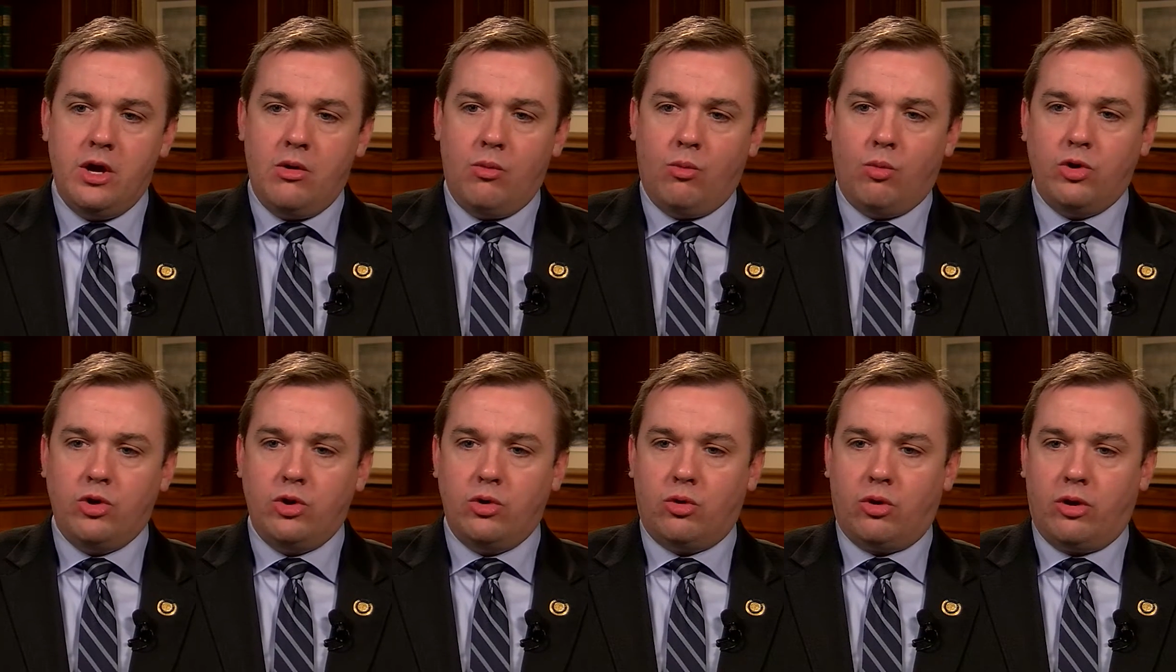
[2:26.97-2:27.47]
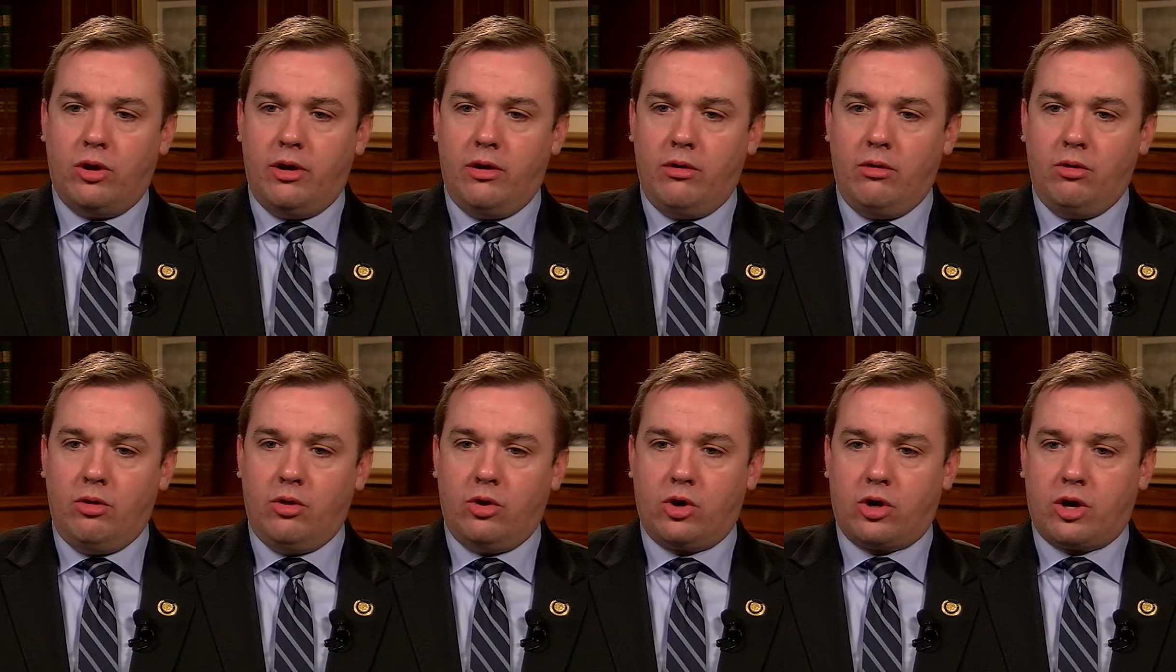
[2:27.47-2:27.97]
When you
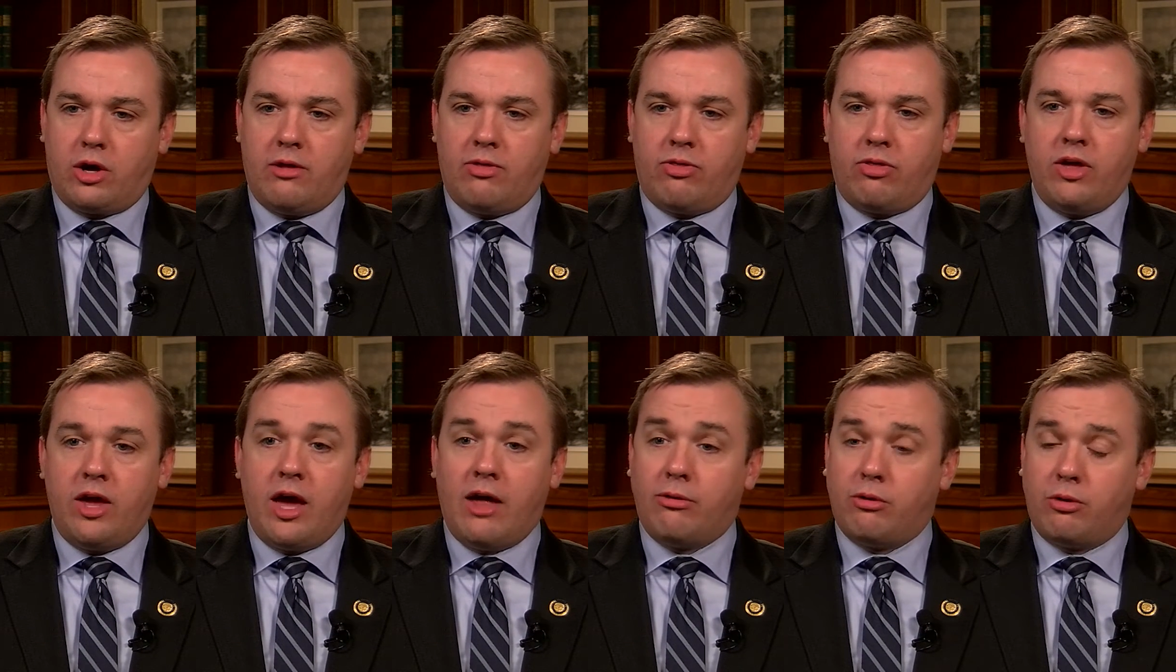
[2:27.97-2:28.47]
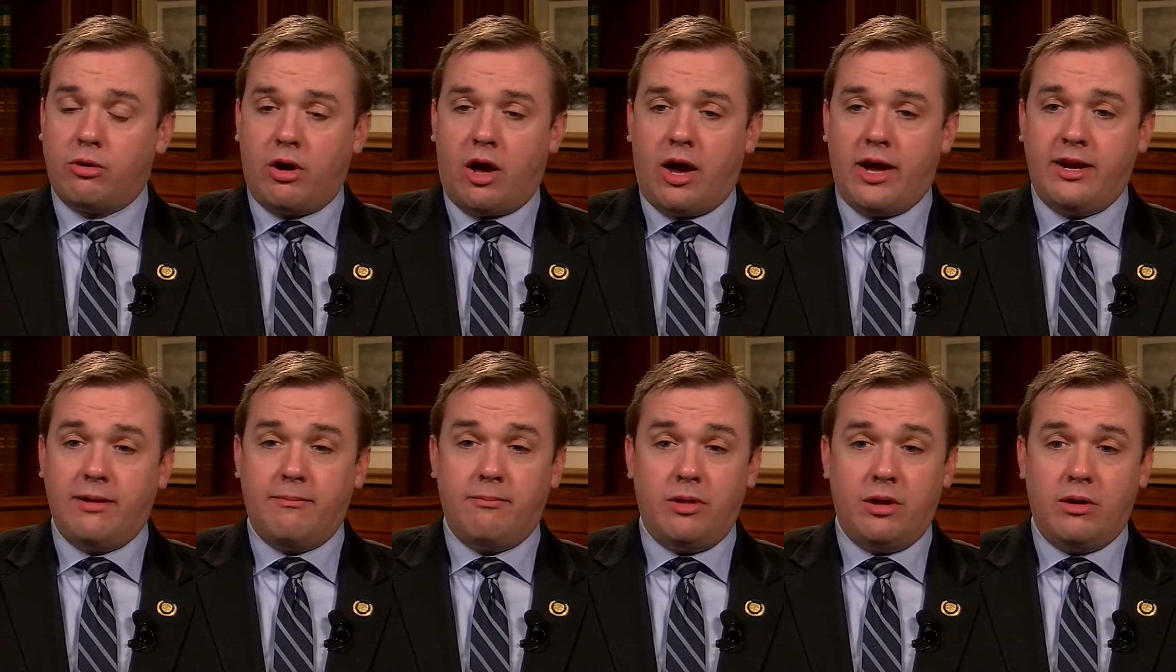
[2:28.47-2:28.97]
look at the other
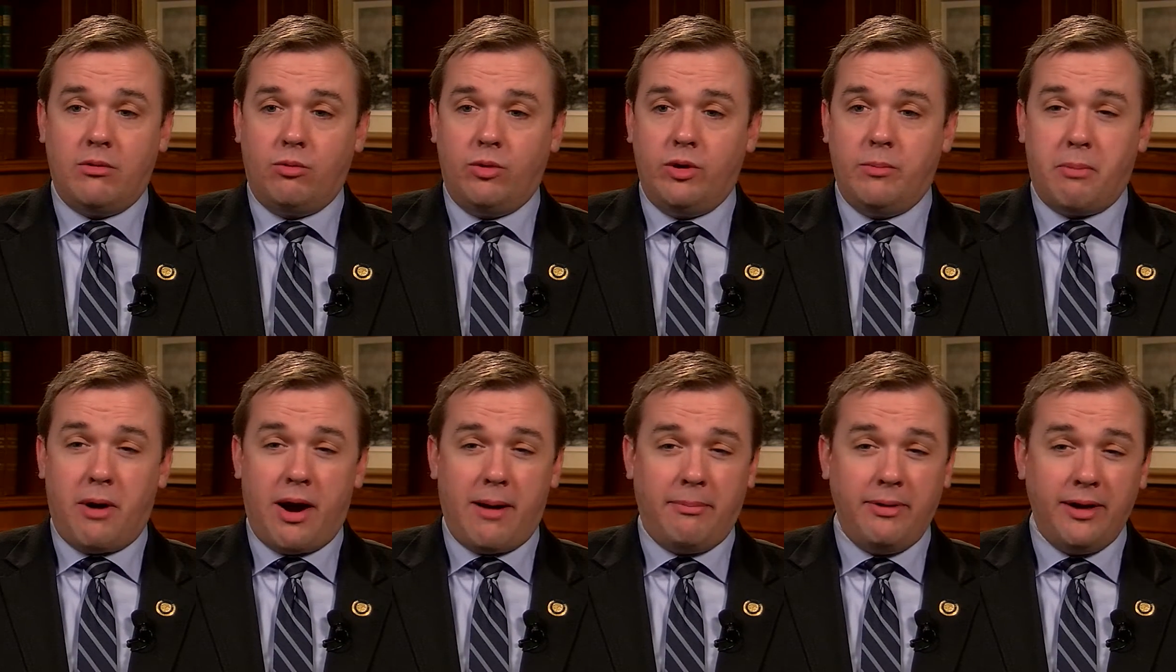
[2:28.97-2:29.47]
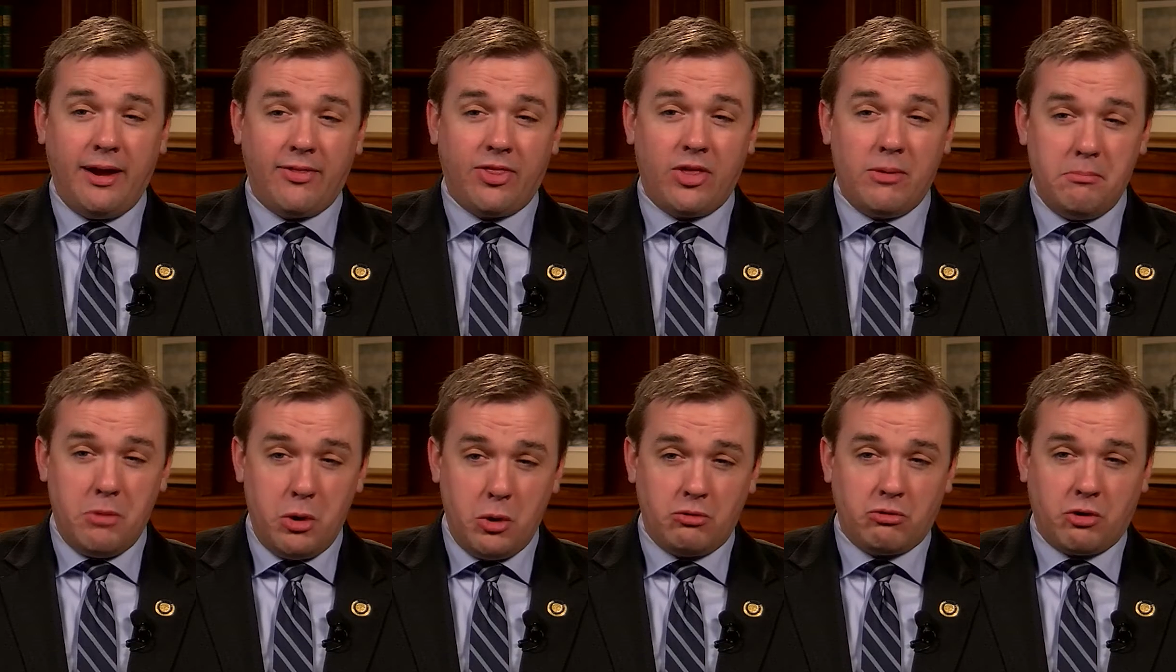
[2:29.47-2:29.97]
item that we probably get the
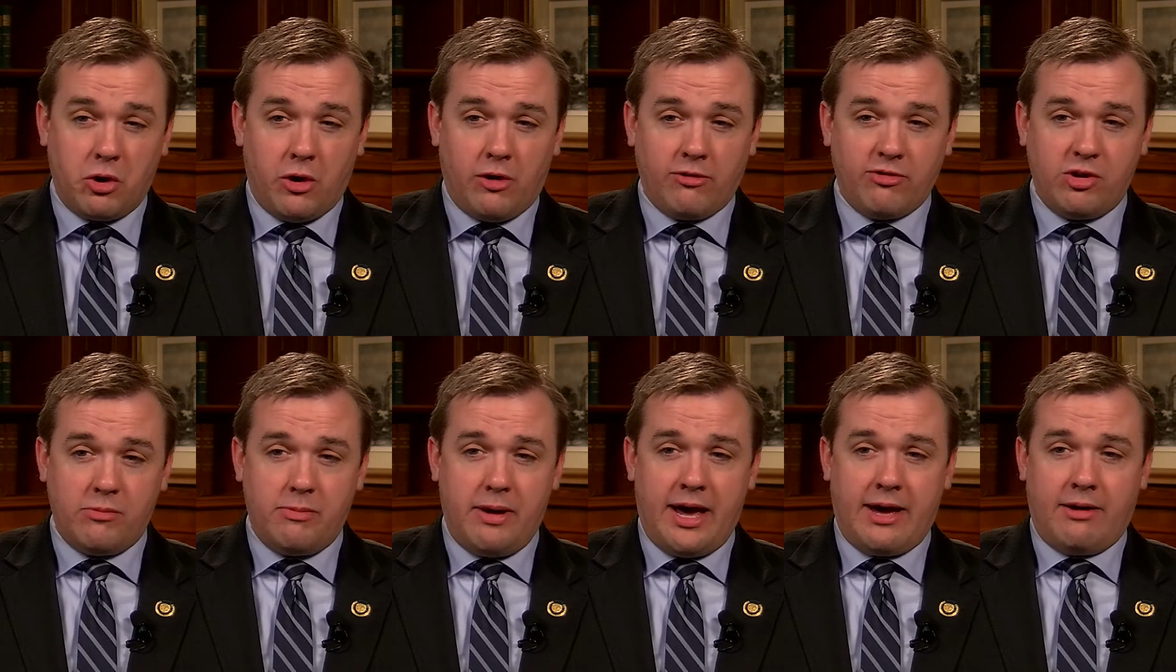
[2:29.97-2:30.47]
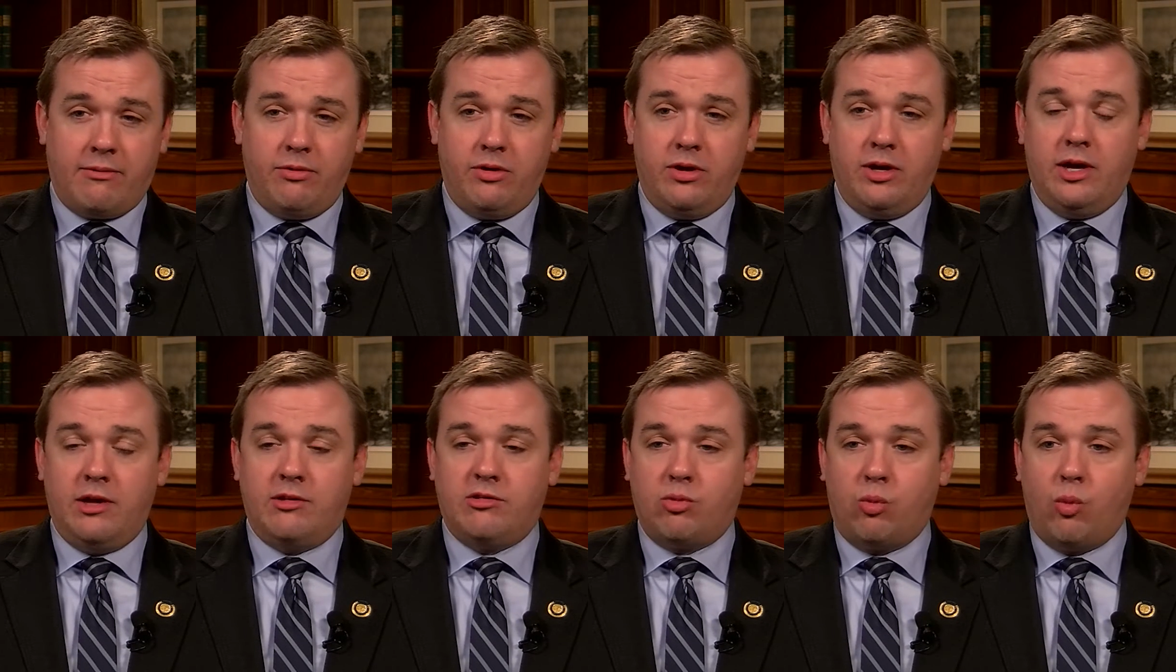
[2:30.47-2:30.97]
most calls about,
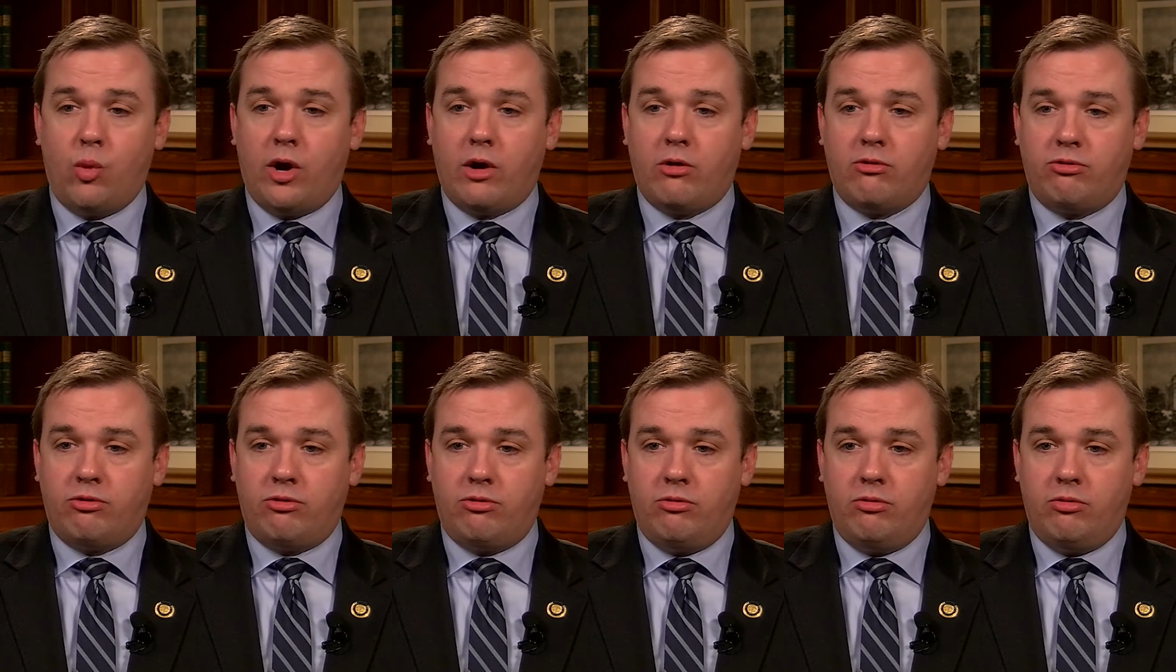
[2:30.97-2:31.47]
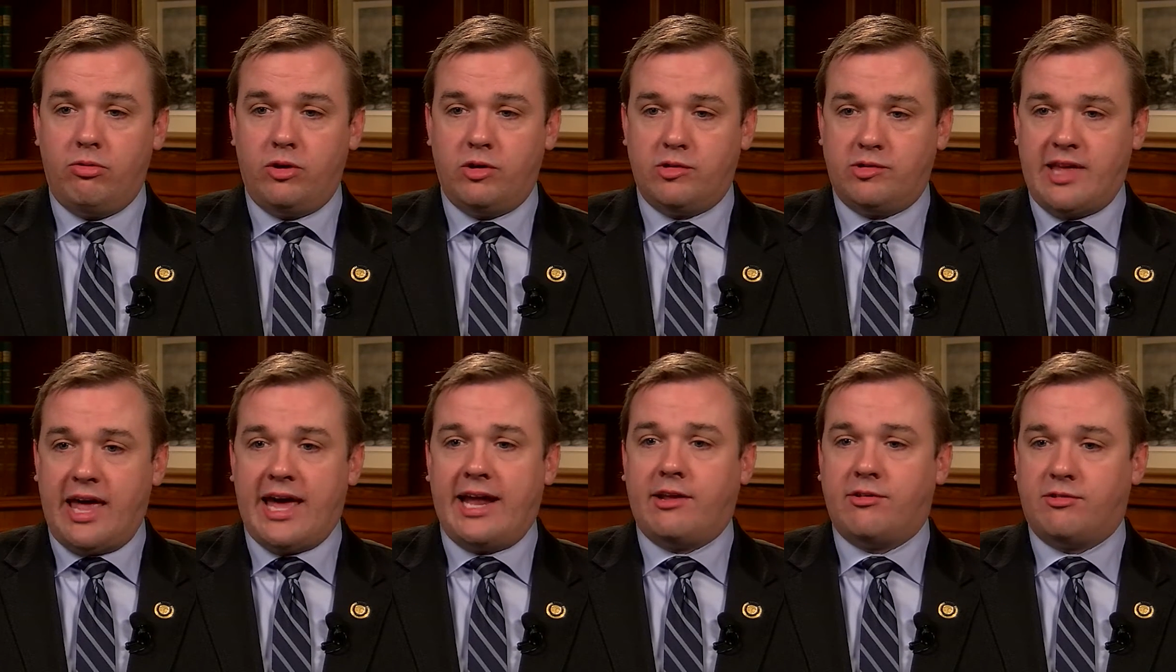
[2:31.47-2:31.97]
it's where's the
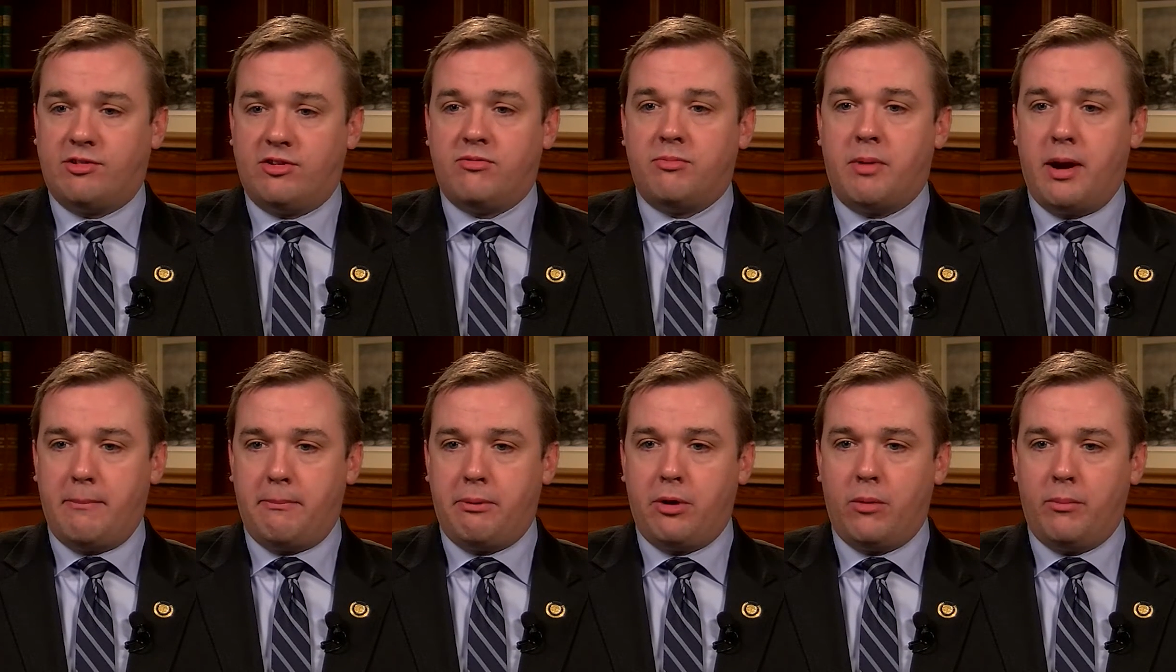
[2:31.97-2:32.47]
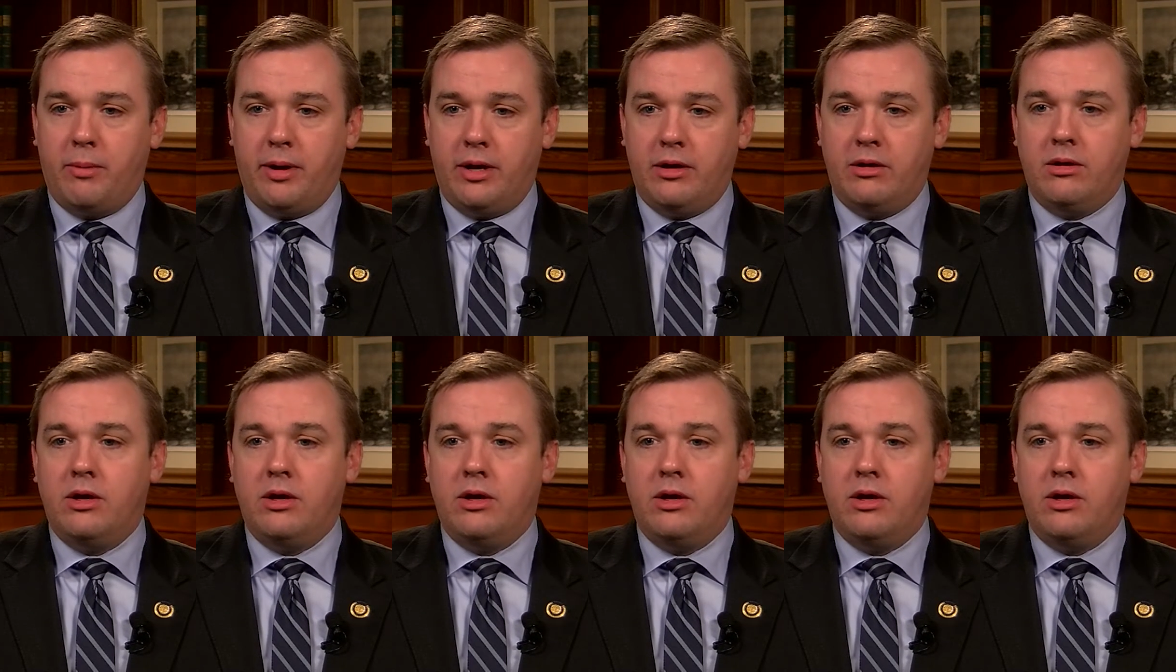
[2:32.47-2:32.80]
status of my permit.